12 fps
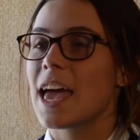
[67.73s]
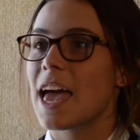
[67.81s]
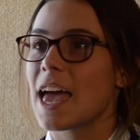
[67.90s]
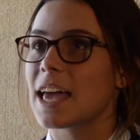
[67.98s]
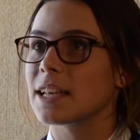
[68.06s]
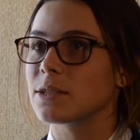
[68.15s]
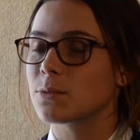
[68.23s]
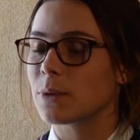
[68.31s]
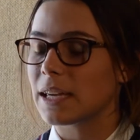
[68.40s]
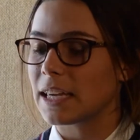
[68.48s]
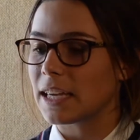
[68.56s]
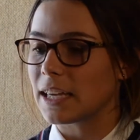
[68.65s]
and
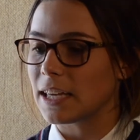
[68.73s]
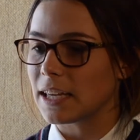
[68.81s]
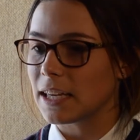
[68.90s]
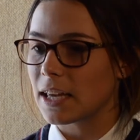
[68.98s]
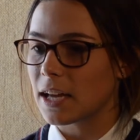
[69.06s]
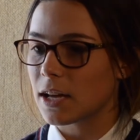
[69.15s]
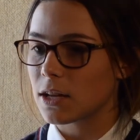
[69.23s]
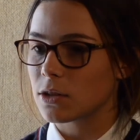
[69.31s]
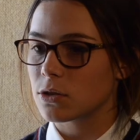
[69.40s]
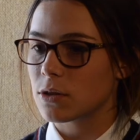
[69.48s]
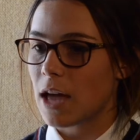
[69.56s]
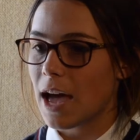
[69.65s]
we
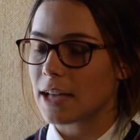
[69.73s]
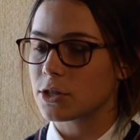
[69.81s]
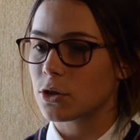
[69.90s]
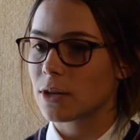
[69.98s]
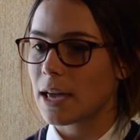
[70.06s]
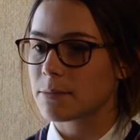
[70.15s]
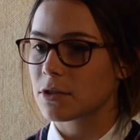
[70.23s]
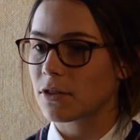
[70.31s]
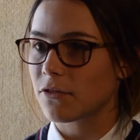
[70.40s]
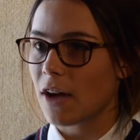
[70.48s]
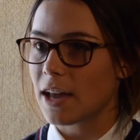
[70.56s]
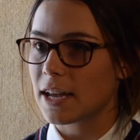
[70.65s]
had 2 games on the
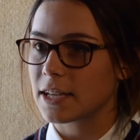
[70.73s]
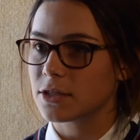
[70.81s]
Friday,